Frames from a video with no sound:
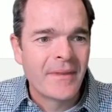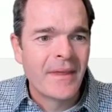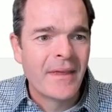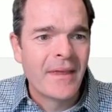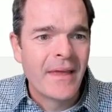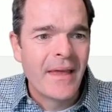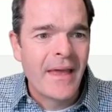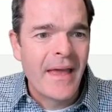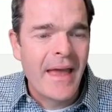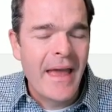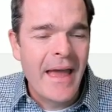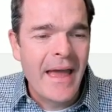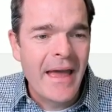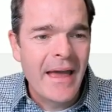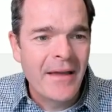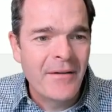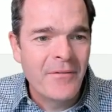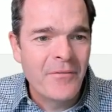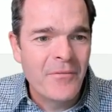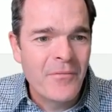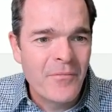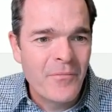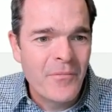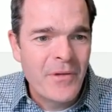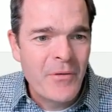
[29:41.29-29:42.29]

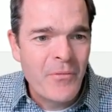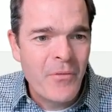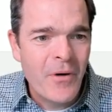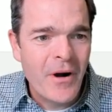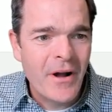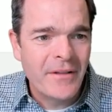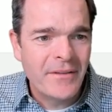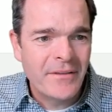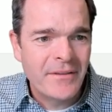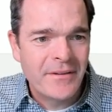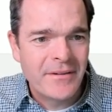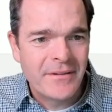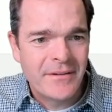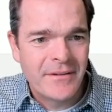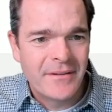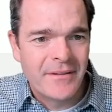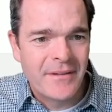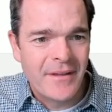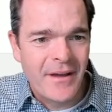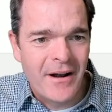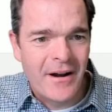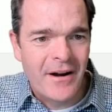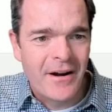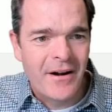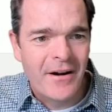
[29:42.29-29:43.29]
And we want
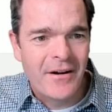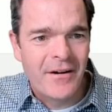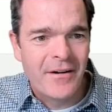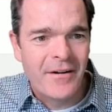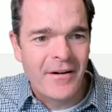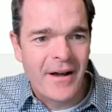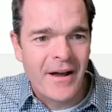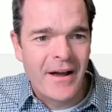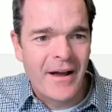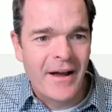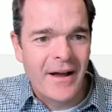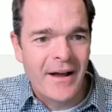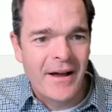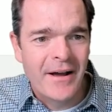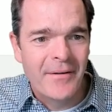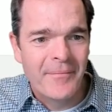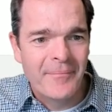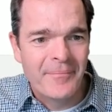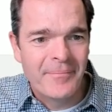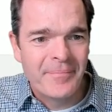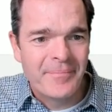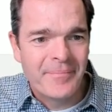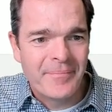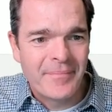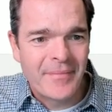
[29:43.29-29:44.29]
our
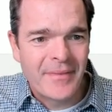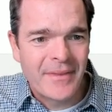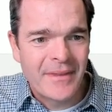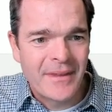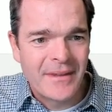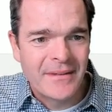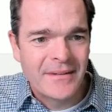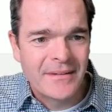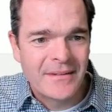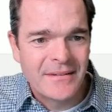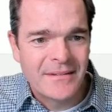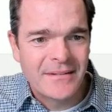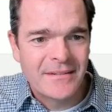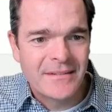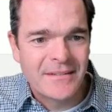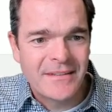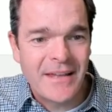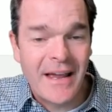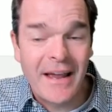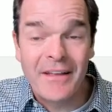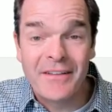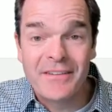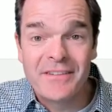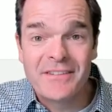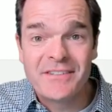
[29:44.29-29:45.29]

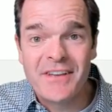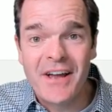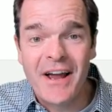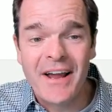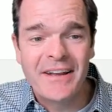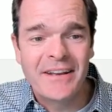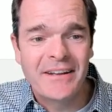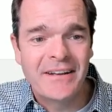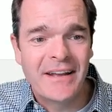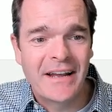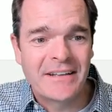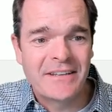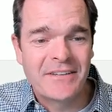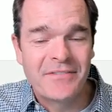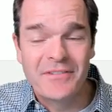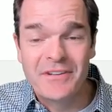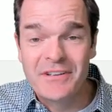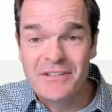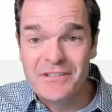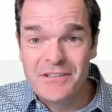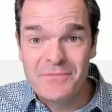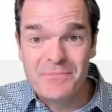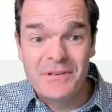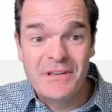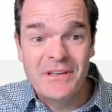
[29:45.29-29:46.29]
styled sign-in activity
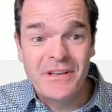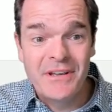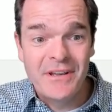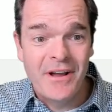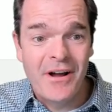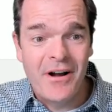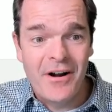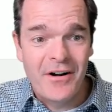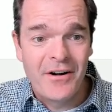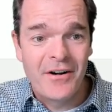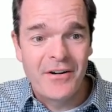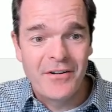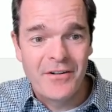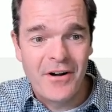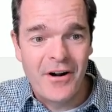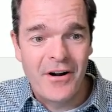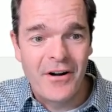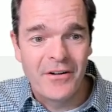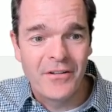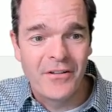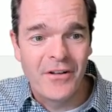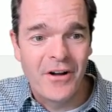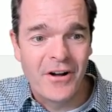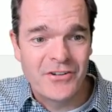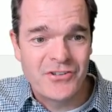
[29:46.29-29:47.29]
to be our
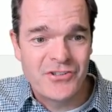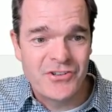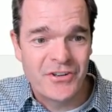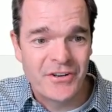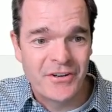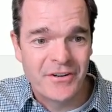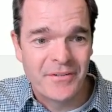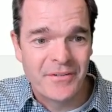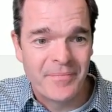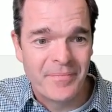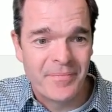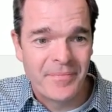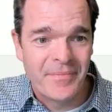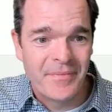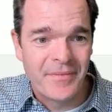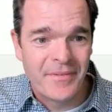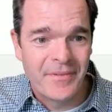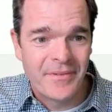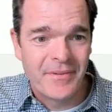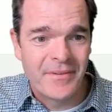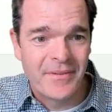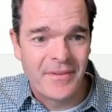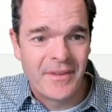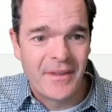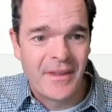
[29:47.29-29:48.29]
launcher.
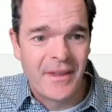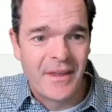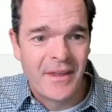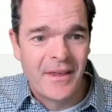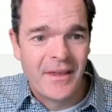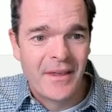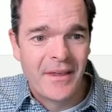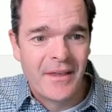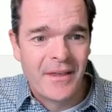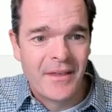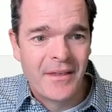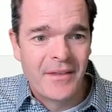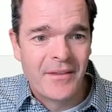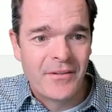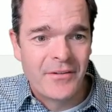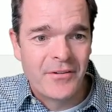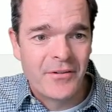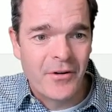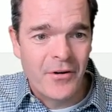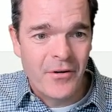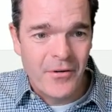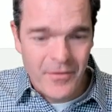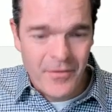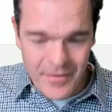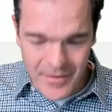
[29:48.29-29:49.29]

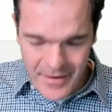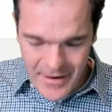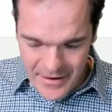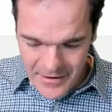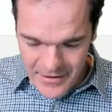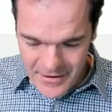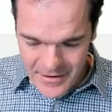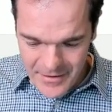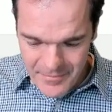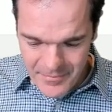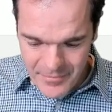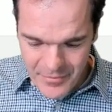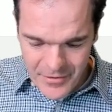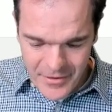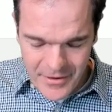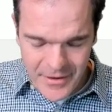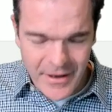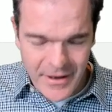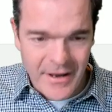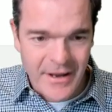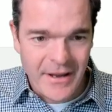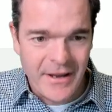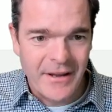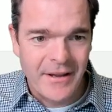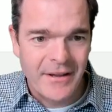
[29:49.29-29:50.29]
So I'm going to put
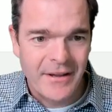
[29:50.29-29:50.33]
a